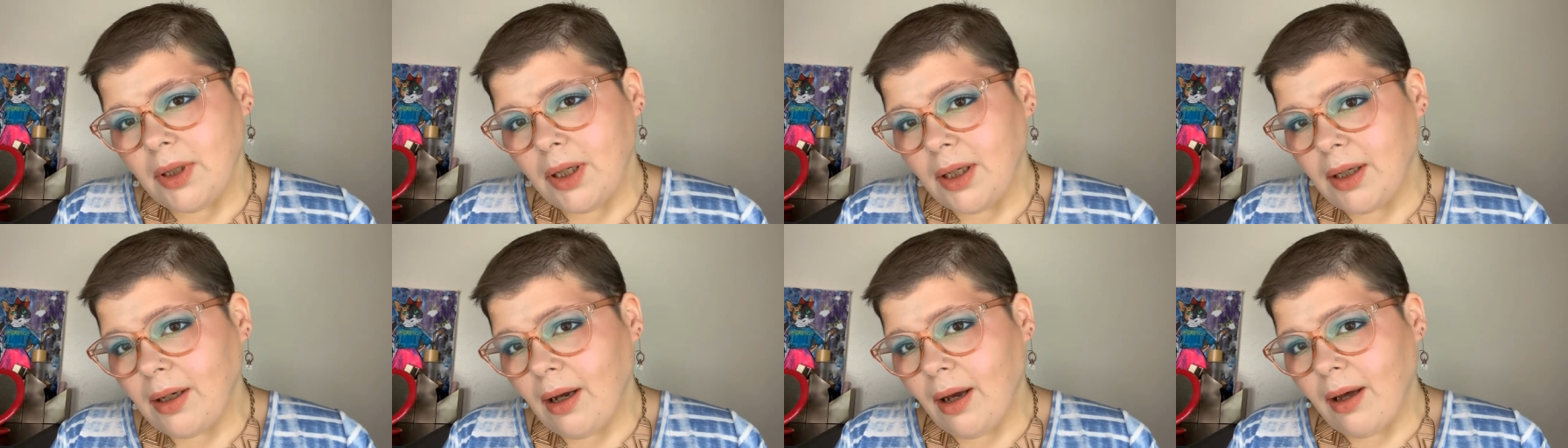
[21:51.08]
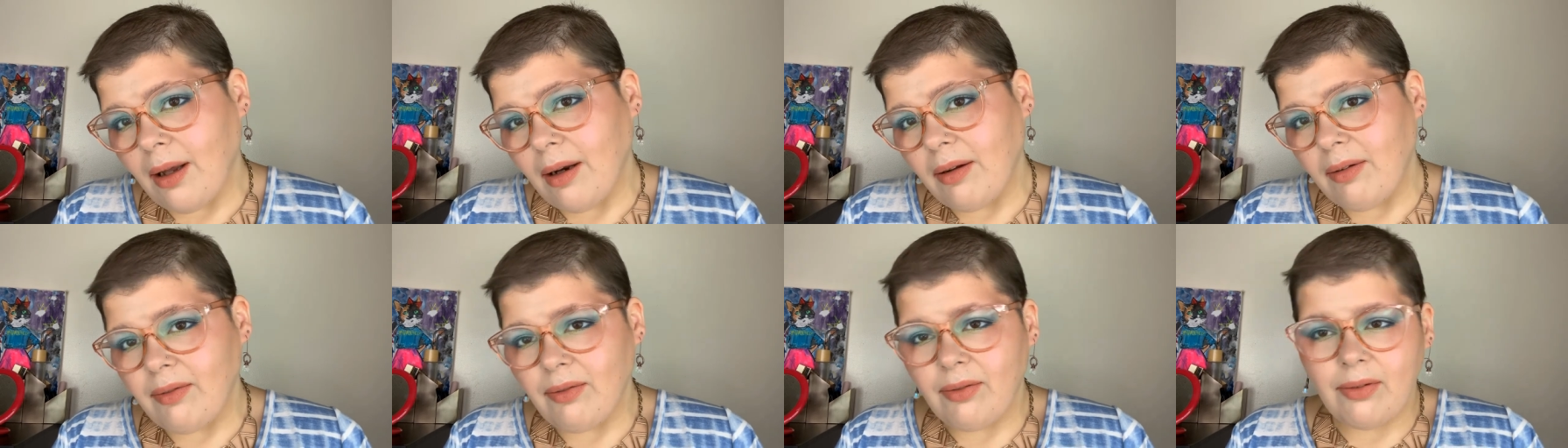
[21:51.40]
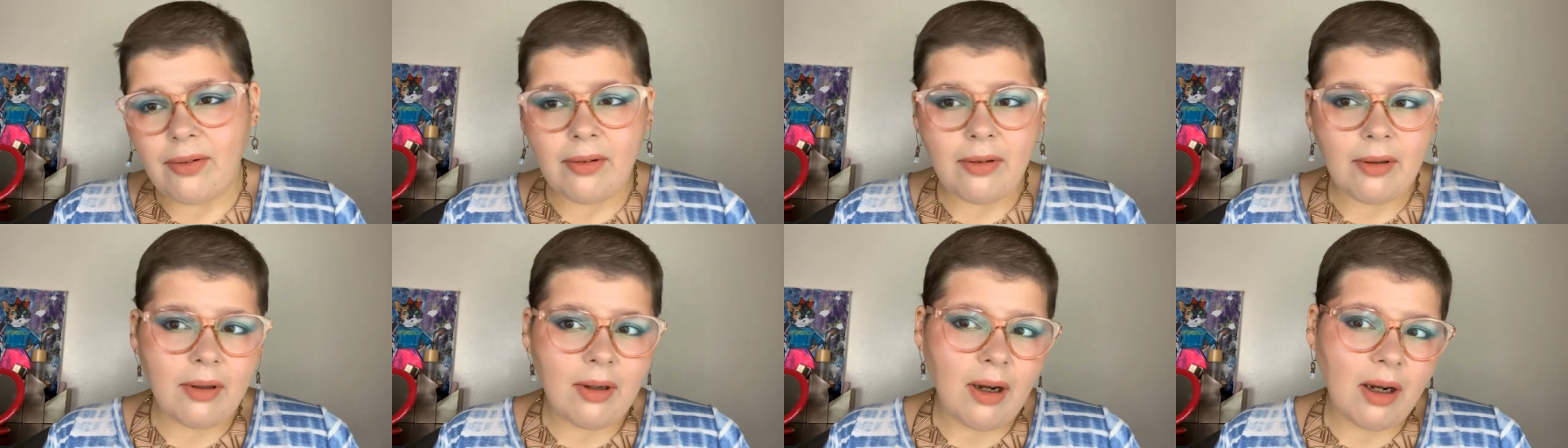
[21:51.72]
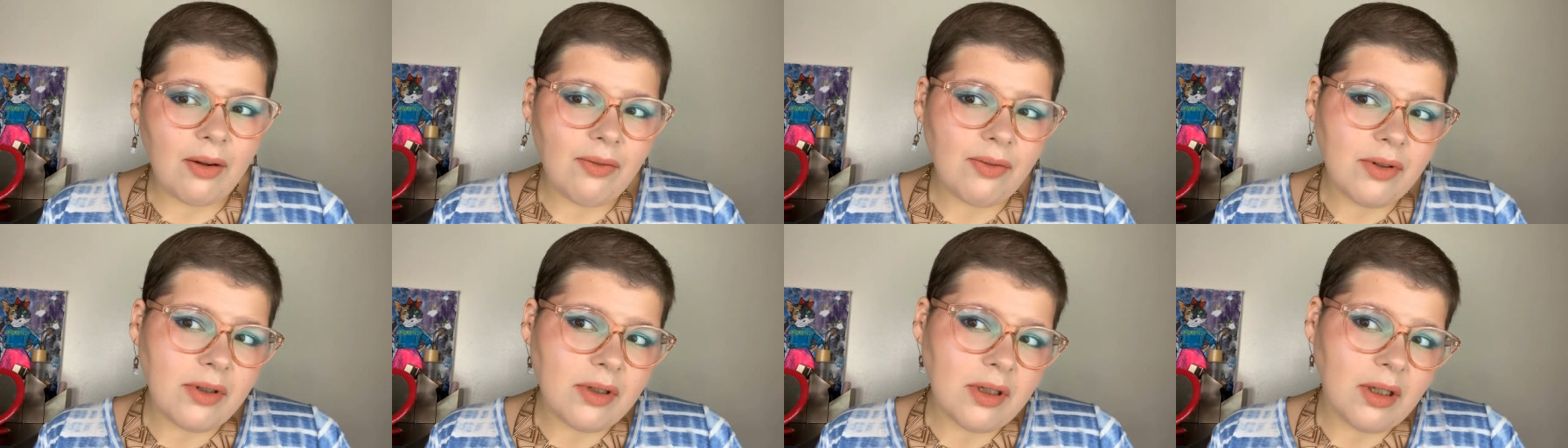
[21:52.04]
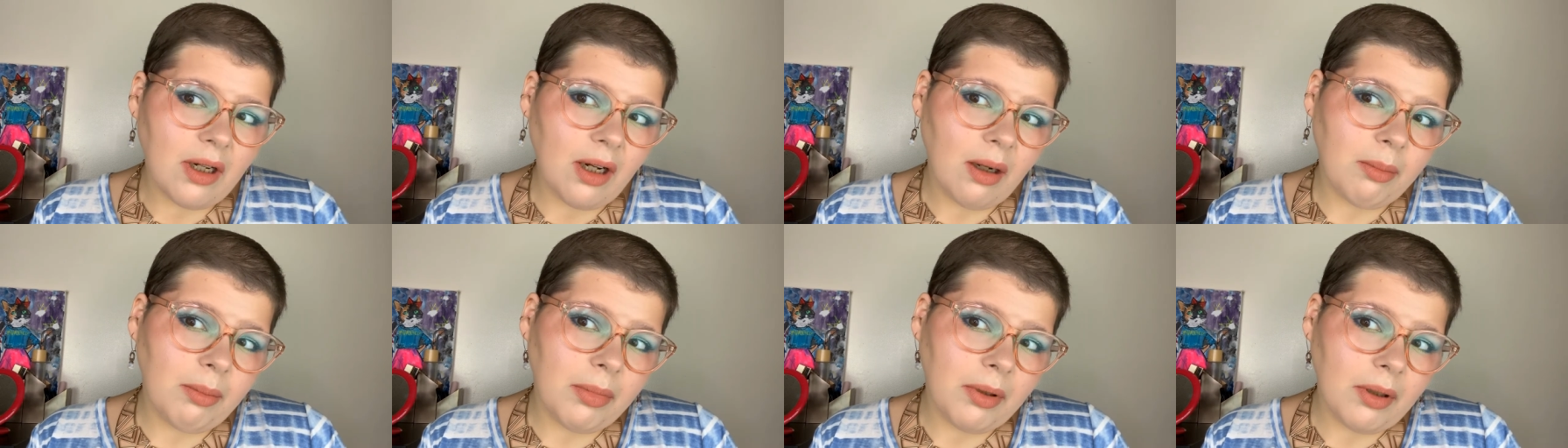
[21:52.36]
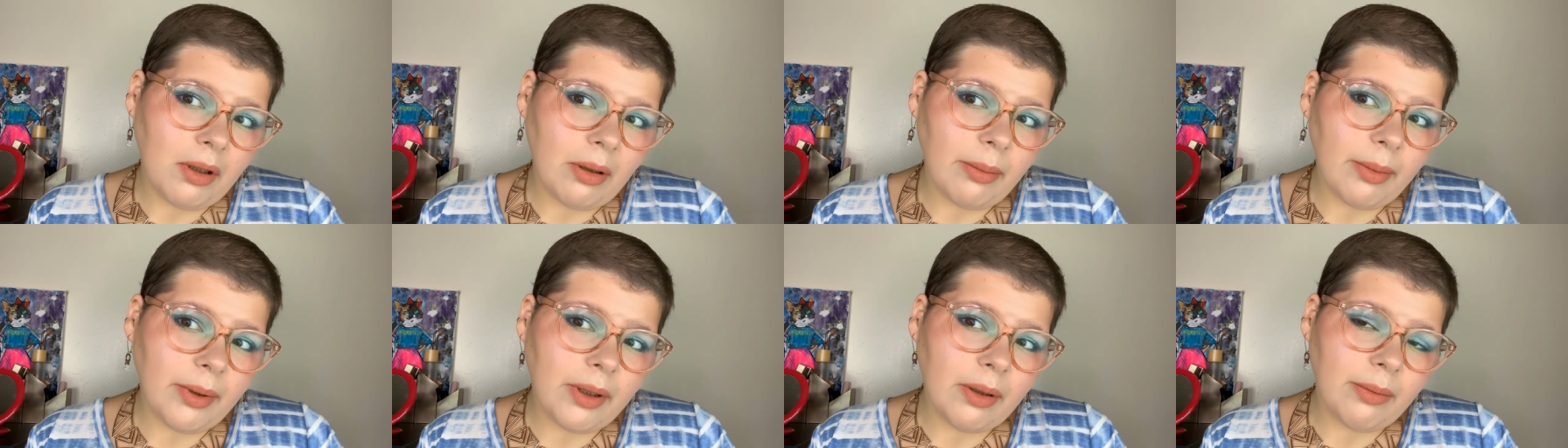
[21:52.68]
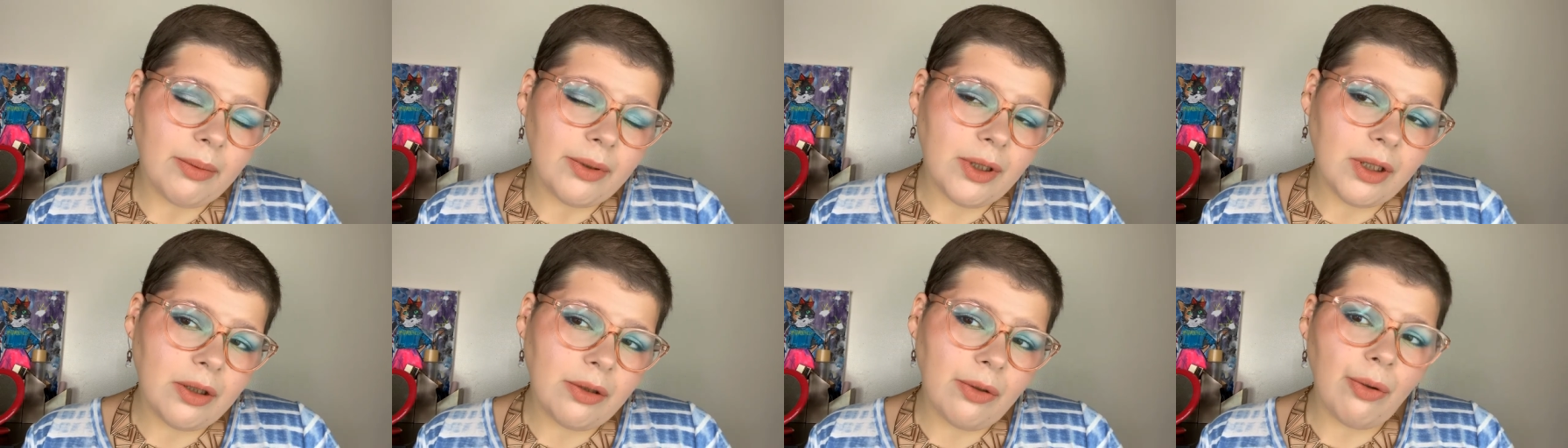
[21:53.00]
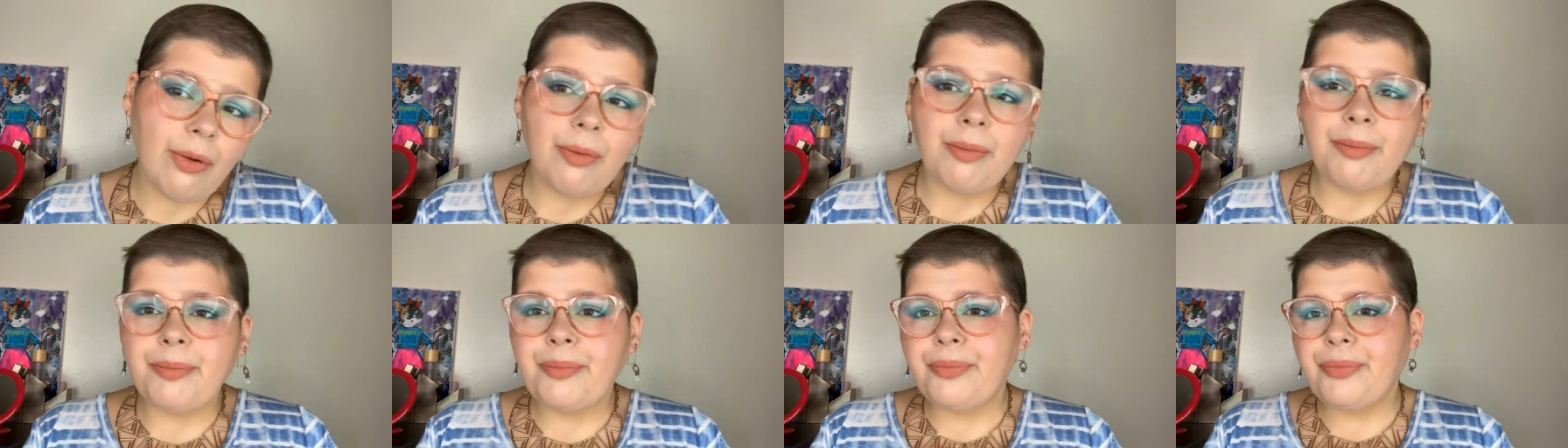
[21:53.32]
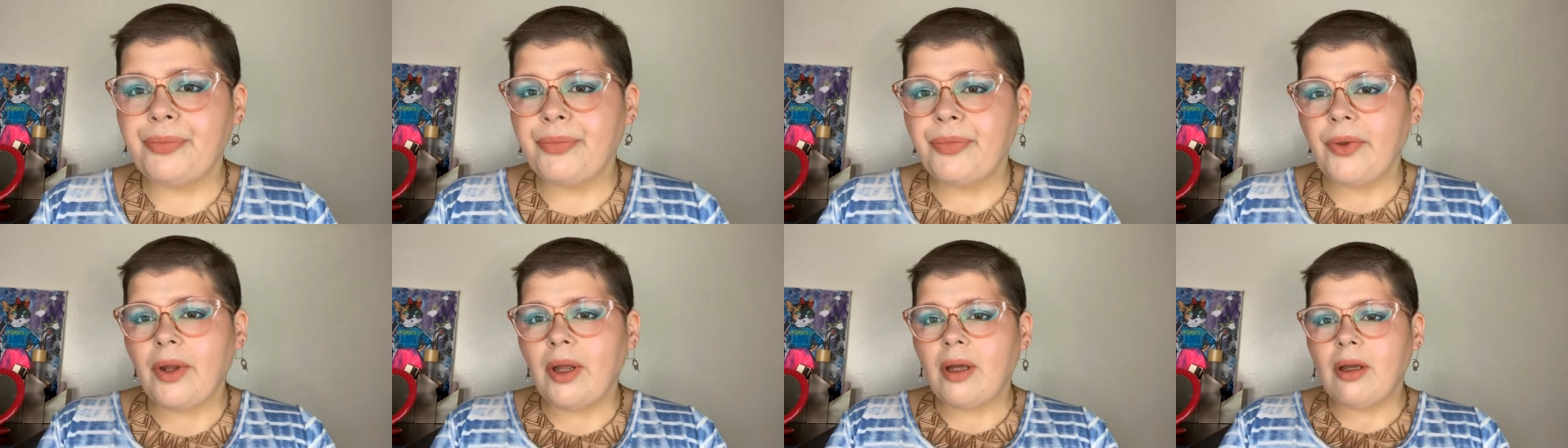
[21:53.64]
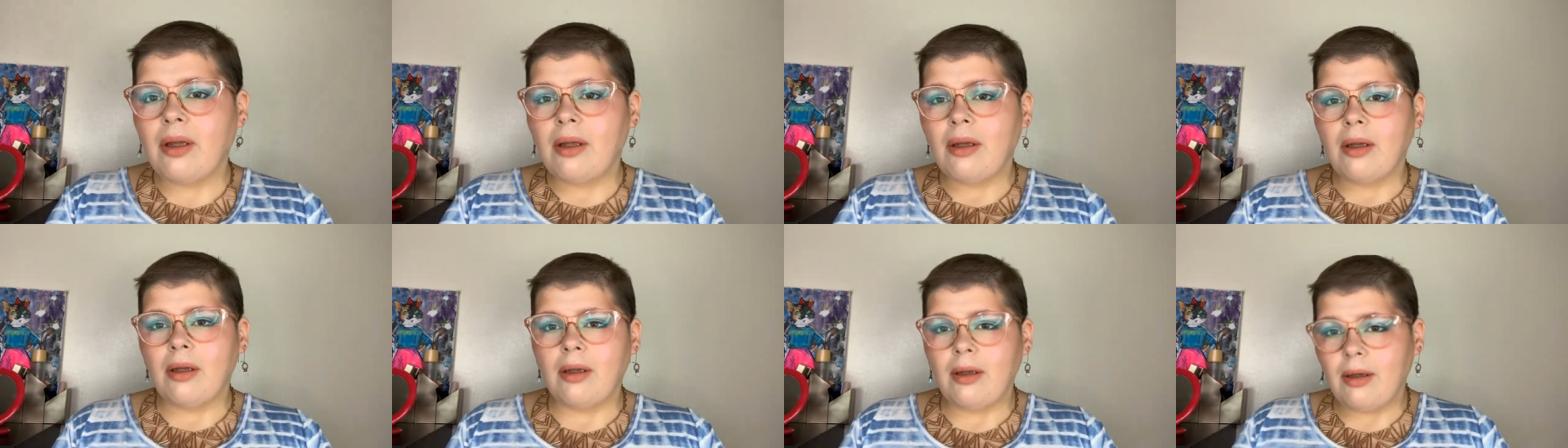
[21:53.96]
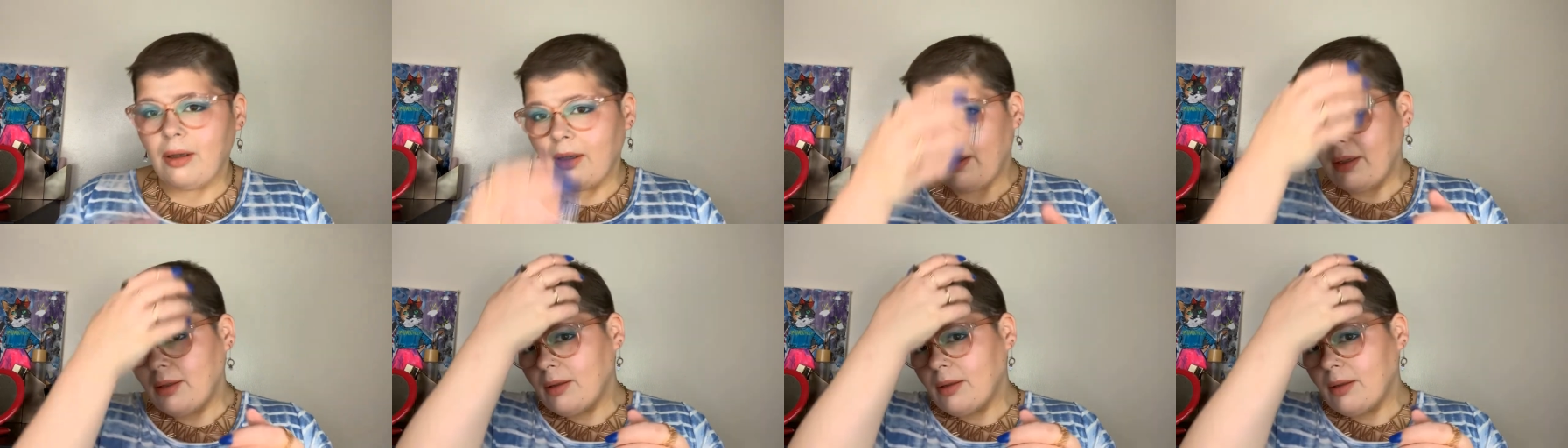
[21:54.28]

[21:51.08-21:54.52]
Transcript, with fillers: it kind of covers it up a little bit, which is cool.